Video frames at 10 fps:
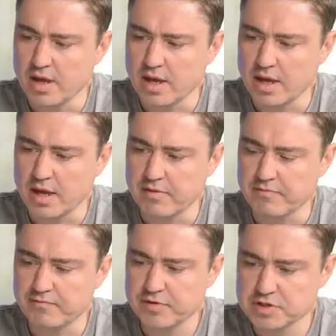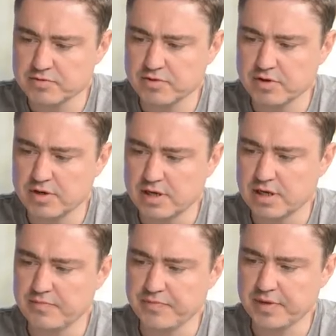Uh, first of all,
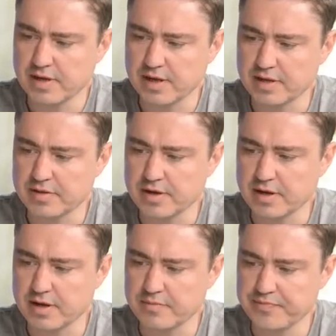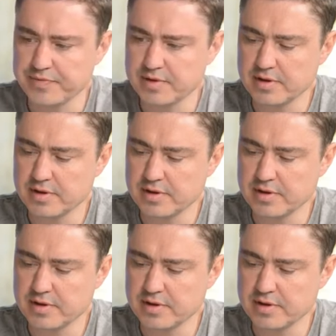um, uh, the